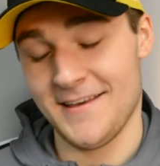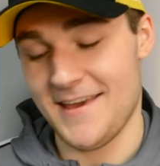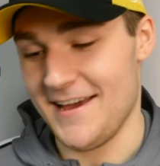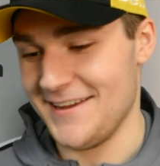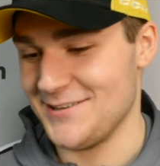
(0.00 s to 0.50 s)

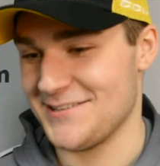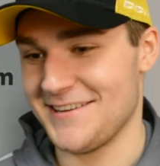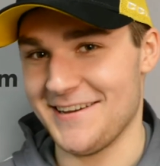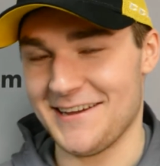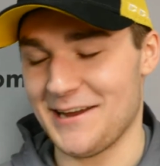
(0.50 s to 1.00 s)
Yeah, I just
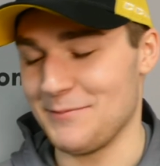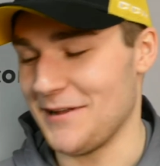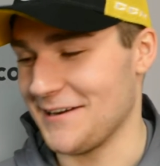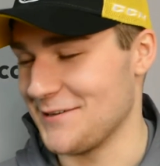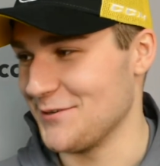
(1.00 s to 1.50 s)
uh, kind of
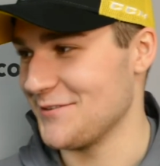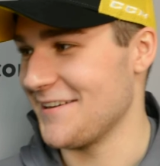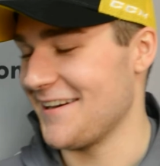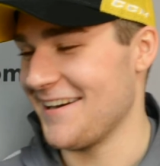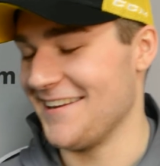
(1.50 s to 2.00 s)
blocked out
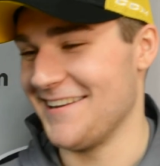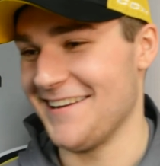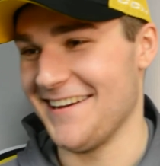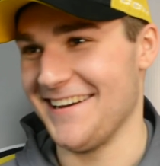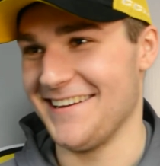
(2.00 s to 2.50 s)
there and
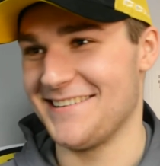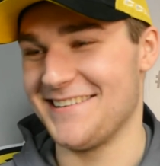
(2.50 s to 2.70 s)
uh,